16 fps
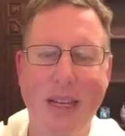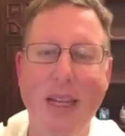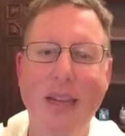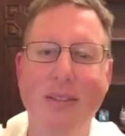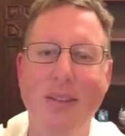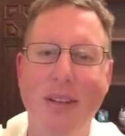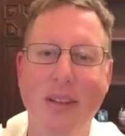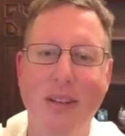
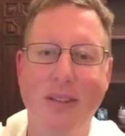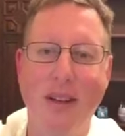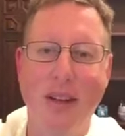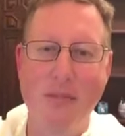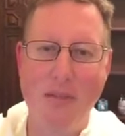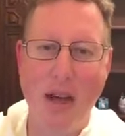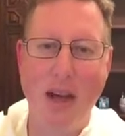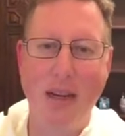even if
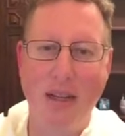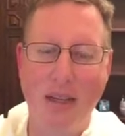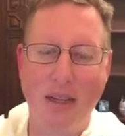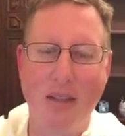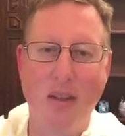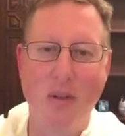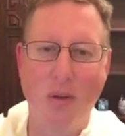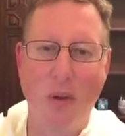I'm not
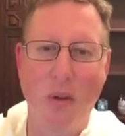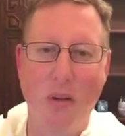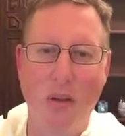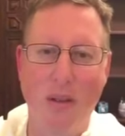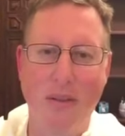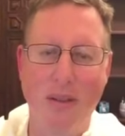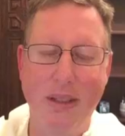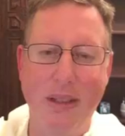in
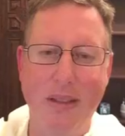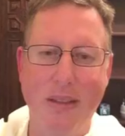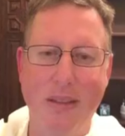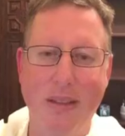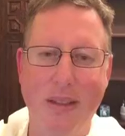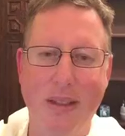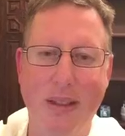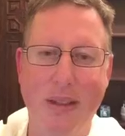control of it,
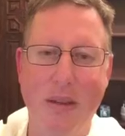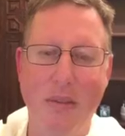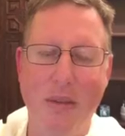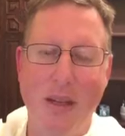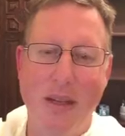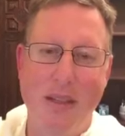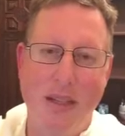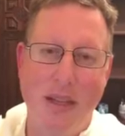
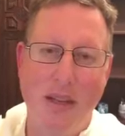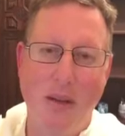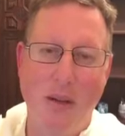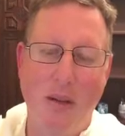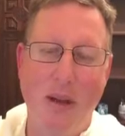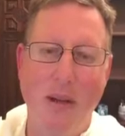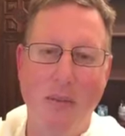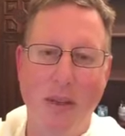because I
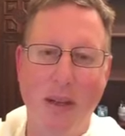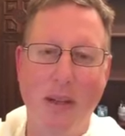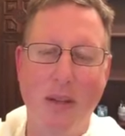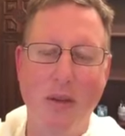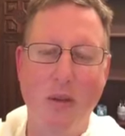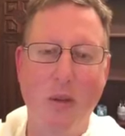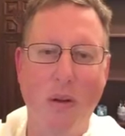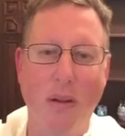know I'm in
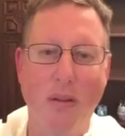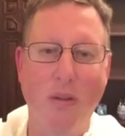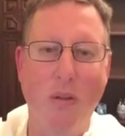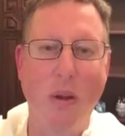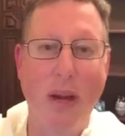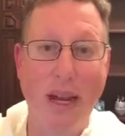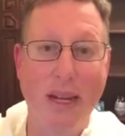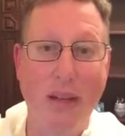control of
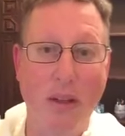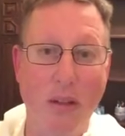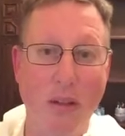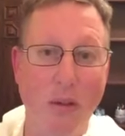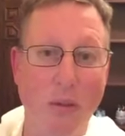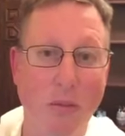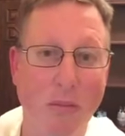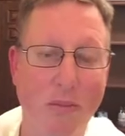what I can
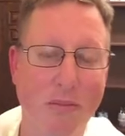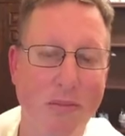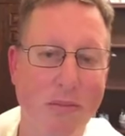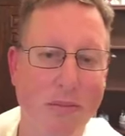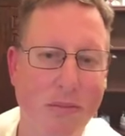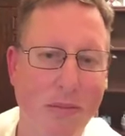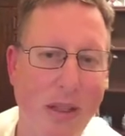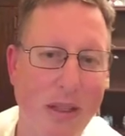do,
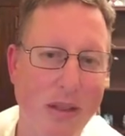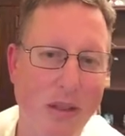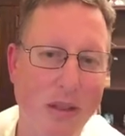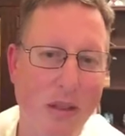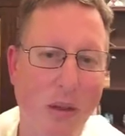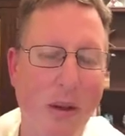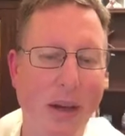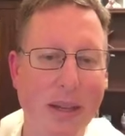and
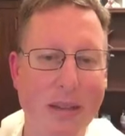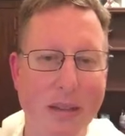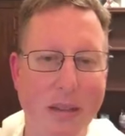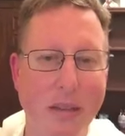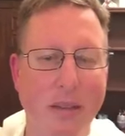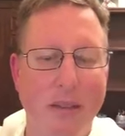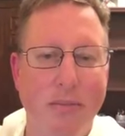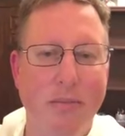so I
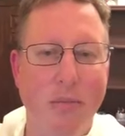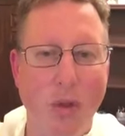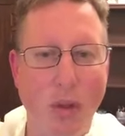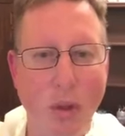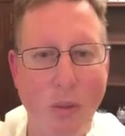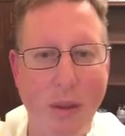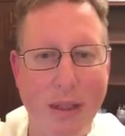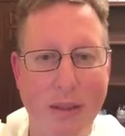still
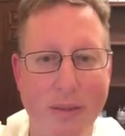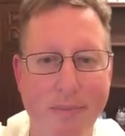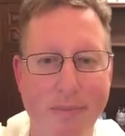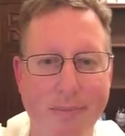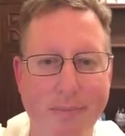do it.